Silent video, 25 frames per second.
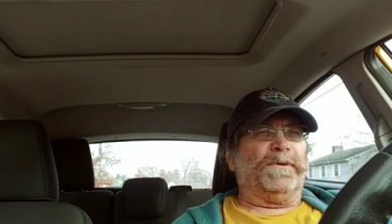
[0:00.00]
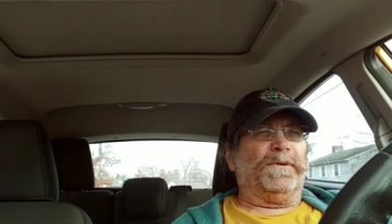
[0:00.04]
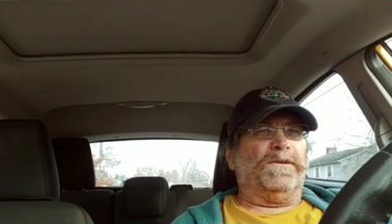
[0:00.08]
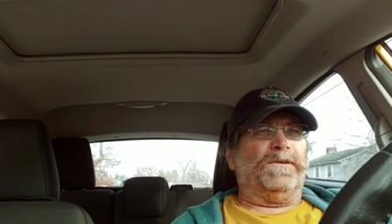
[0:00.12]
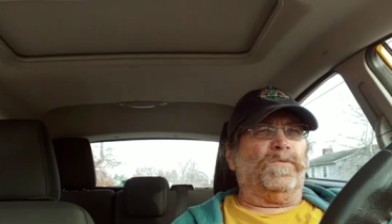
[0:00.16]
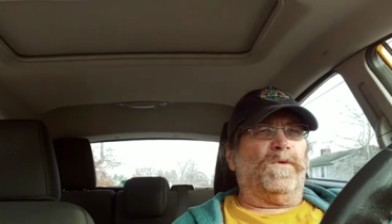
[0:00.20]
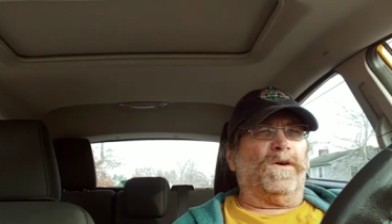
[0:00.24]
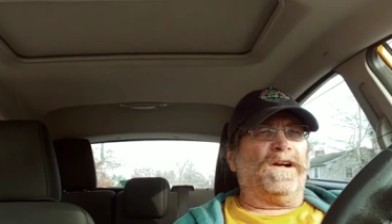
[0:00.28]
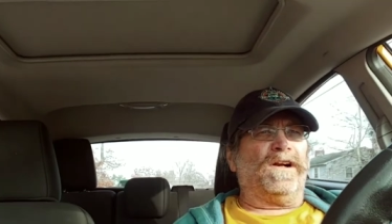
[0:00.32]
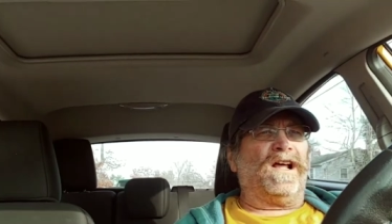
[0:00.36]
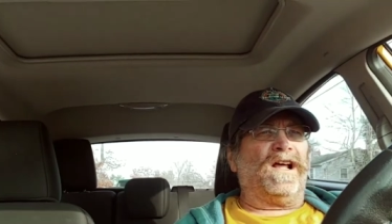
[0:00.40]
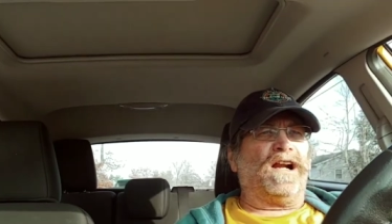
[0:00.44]

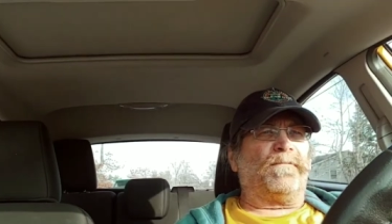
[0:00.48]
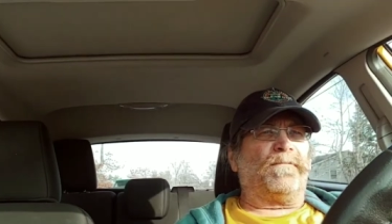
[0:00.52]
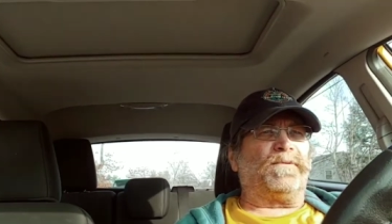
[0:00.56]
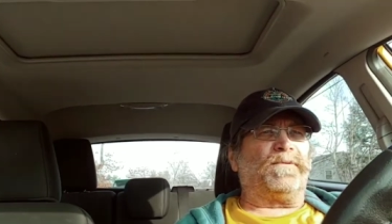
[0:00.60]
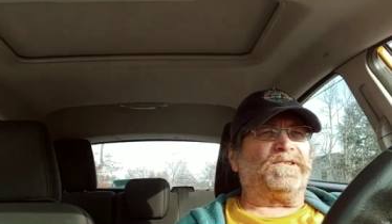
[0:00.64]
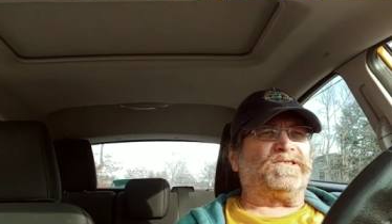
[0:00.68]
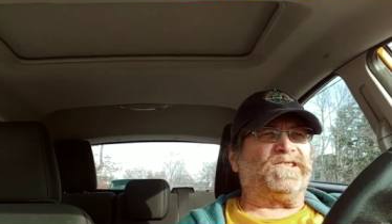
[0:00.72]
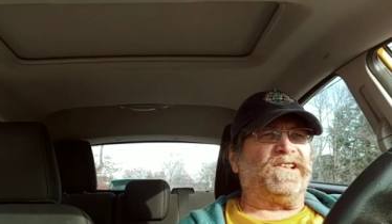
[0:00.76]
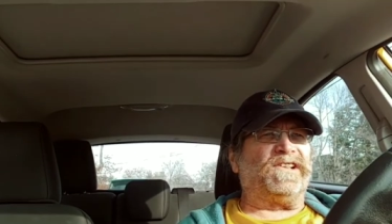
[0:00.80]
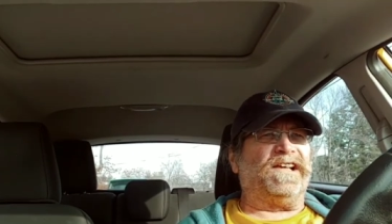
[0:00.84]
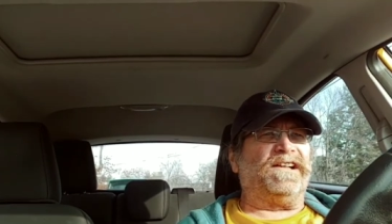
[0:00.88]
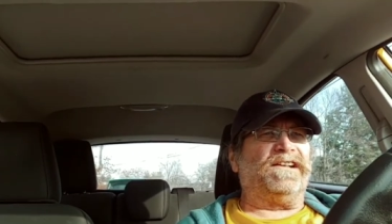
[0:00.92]

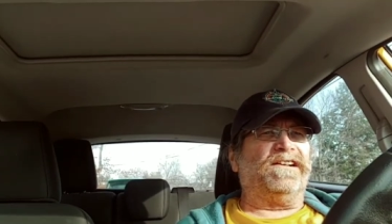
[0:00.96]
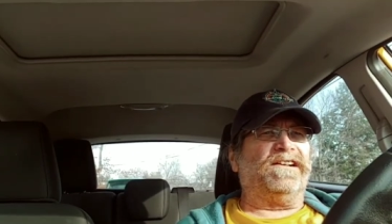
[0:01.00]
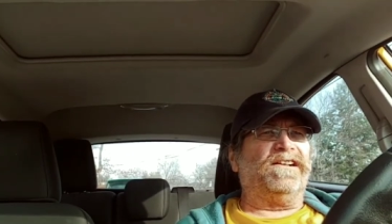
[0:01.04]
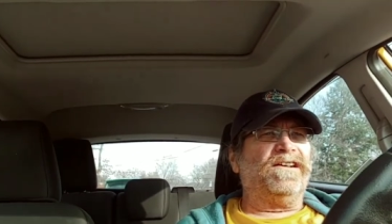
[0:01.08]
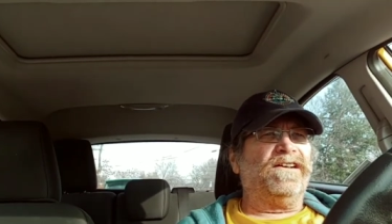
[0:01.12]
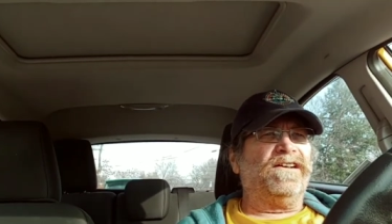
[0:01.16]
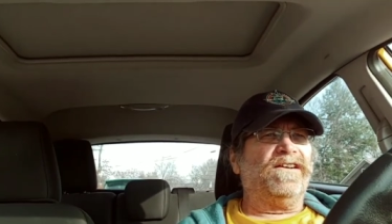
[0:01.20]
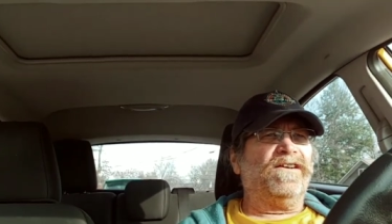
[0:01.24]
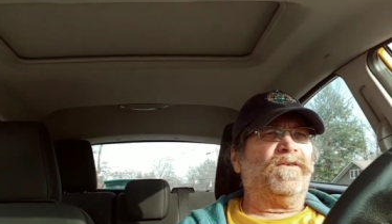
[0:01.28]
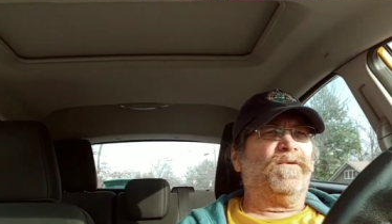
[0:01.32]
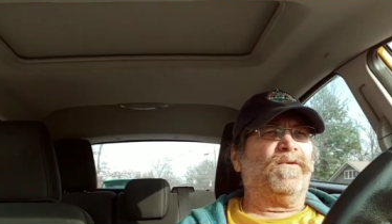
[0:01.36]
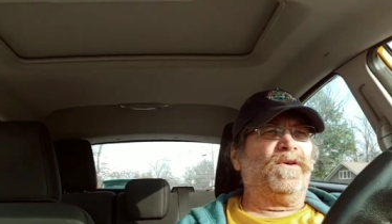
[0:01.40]
100%
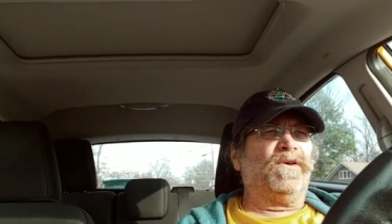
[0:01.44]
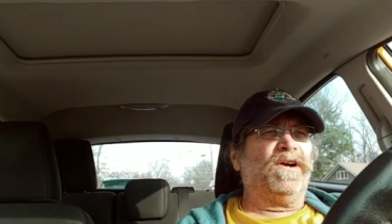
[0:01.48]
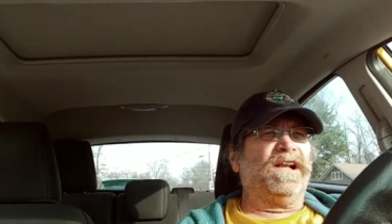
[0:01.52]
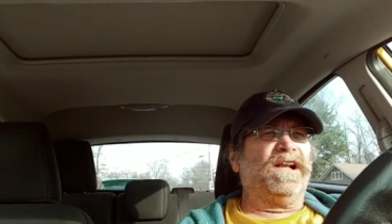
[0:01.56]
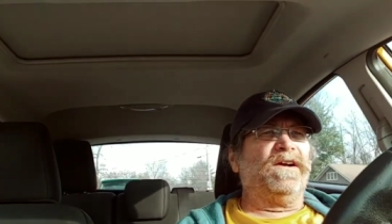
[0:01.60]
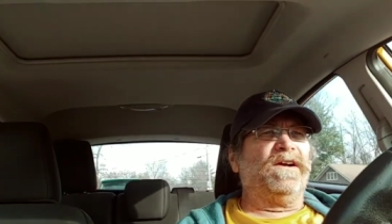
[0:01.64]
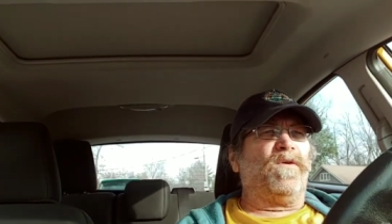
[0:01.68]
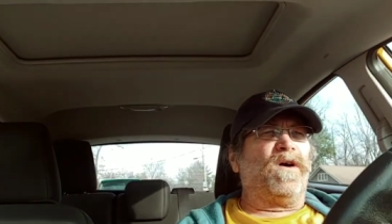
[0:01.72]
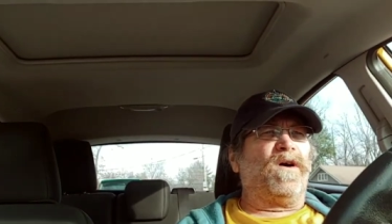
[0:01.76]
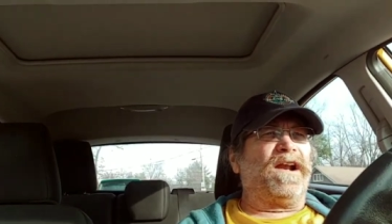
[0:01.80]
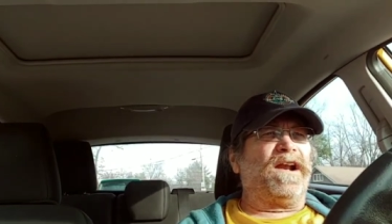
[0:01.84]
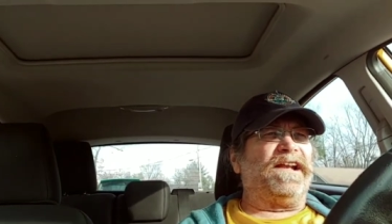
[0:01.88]

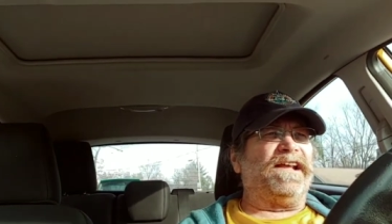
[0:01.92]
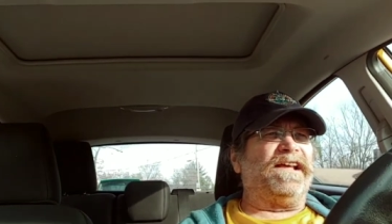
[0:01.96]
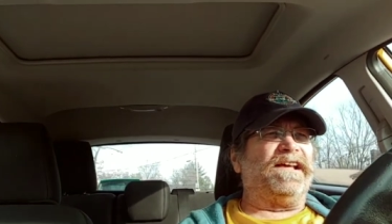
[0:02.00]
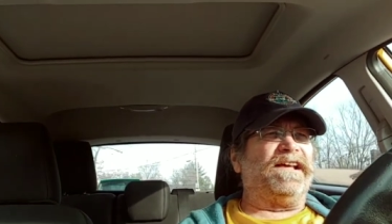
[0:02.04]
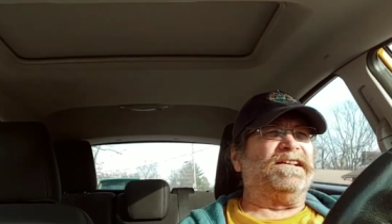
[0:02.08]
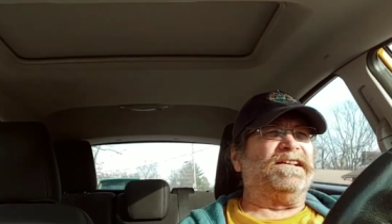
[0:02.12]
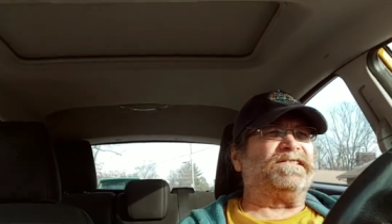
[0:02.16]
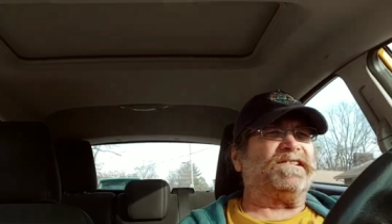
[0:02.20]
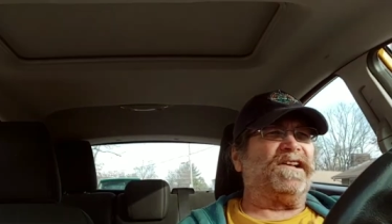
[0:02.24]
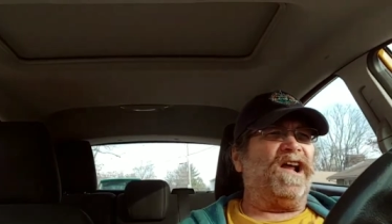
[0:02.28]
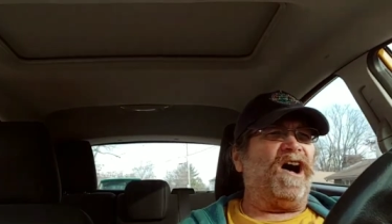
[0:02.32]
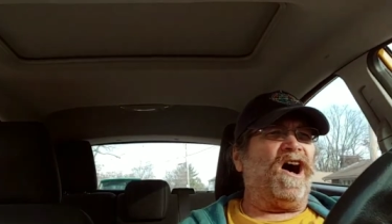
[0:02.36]
really what it
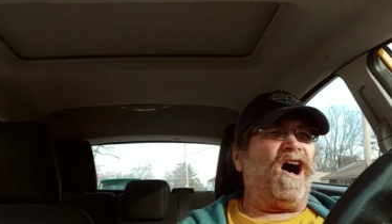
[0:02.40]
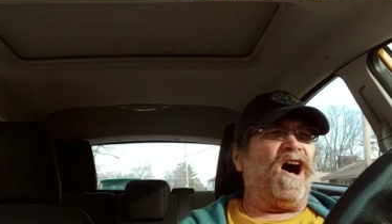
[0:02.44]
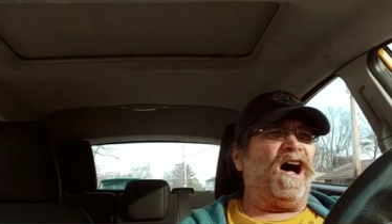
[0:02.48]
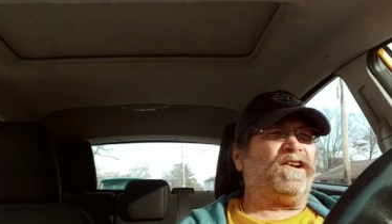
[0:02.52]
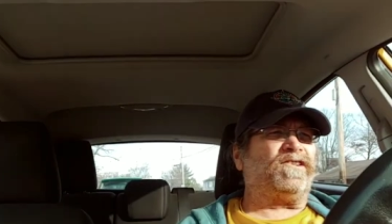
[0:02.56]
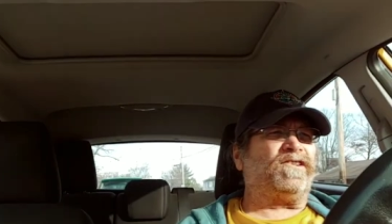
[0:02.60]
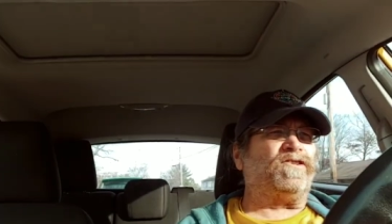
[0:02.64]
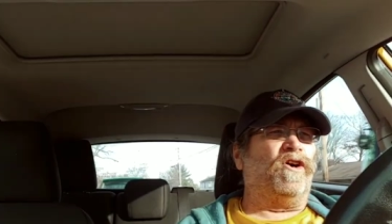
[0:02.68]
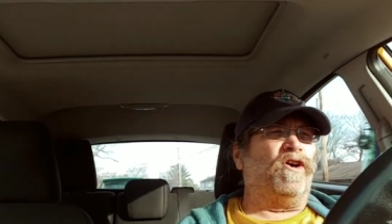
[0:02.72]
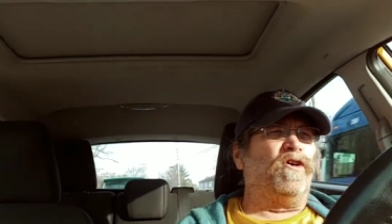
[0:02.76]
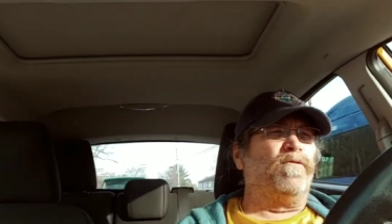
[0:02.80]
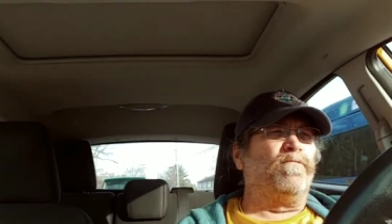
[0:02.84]
is, an
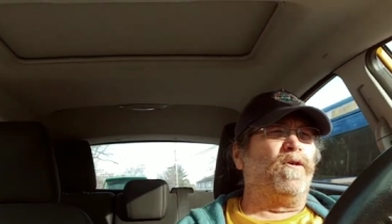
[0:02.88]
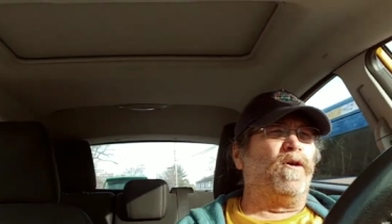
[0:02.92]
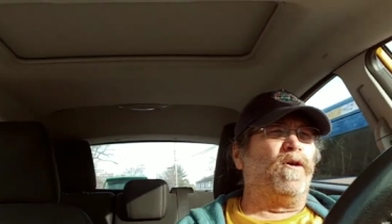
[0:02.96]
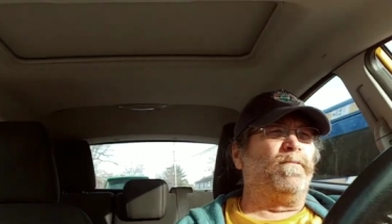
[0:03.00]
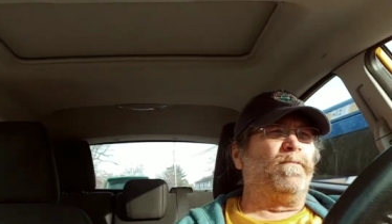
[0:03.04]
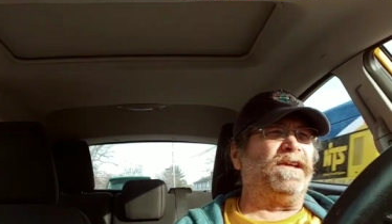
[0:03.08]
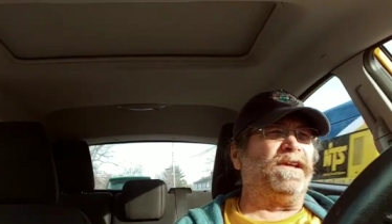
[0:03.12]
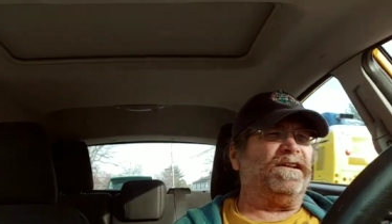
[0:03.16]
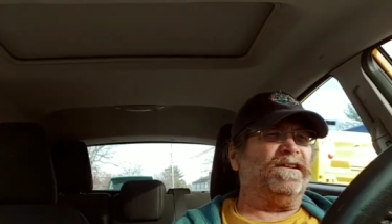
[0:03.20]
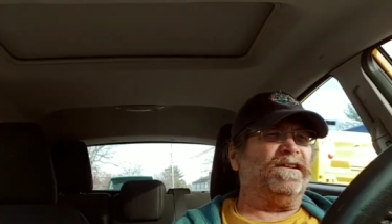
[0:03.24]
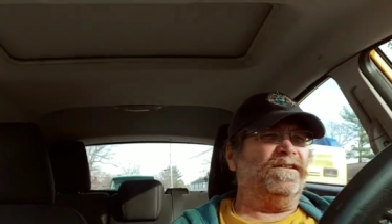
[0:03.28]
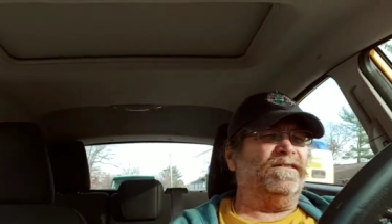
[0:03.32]

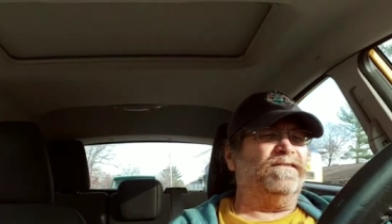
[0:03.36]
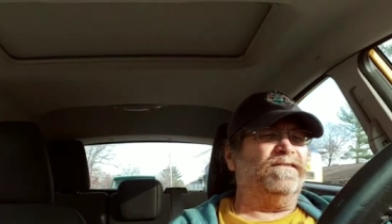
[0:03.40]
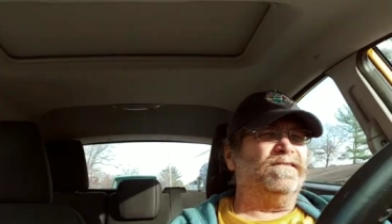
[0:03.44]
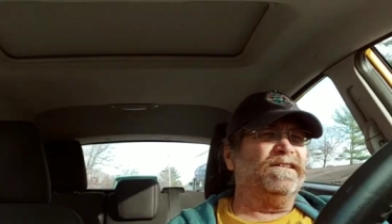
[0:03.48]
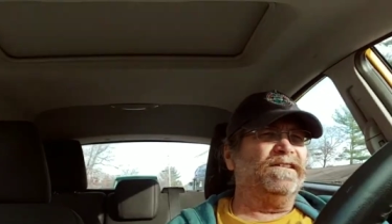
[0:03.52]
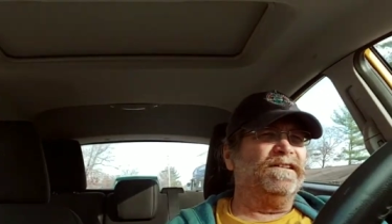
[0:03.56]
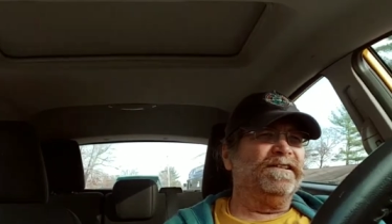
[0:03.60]
octomobile.